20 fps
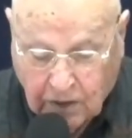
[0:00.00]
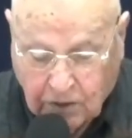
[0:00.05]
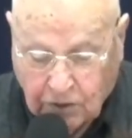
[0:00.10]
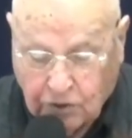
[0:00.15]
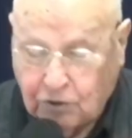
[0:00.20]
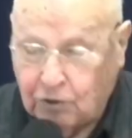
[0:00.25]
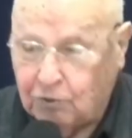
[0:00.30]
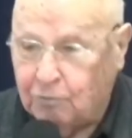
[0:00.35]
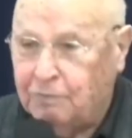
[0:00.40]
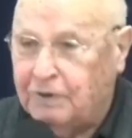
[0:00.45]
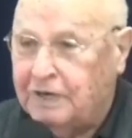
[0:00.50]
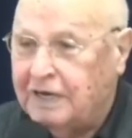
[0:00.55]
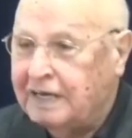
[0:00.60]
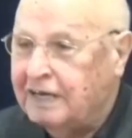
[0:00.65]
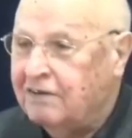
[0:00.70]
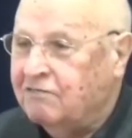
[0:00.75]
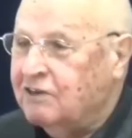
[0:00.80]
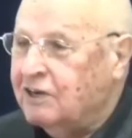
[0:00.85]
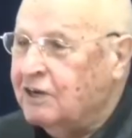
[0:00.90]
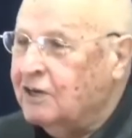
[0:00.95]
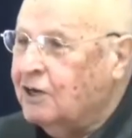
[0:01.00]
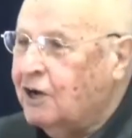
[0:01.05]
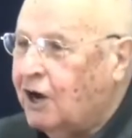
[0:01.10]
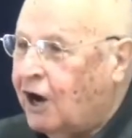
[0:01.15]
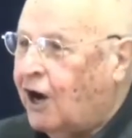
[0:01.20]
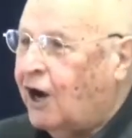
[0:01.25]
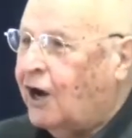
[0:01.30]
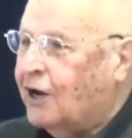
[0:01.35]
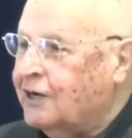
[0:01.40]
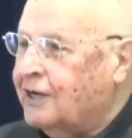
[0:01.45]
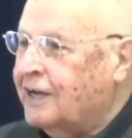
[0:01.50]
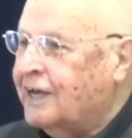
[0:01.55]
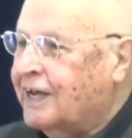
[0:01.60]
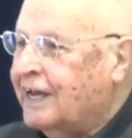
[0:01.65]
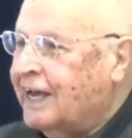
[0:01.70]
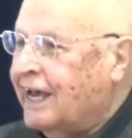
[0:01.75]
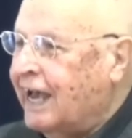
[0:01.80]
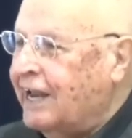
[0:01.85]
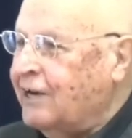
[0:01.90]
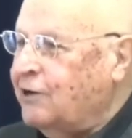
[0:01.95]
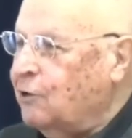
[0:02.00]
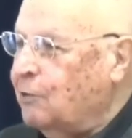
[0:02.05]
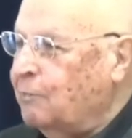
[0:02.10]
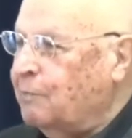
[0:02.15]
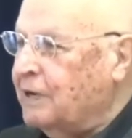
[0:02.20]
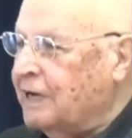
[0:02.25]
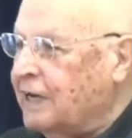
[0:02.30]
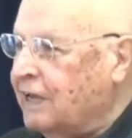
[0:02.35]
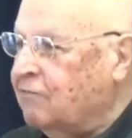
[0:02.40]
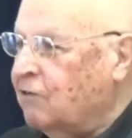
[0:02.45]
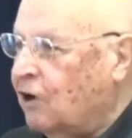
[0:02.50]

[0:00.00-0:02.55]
You believe in God, and you believe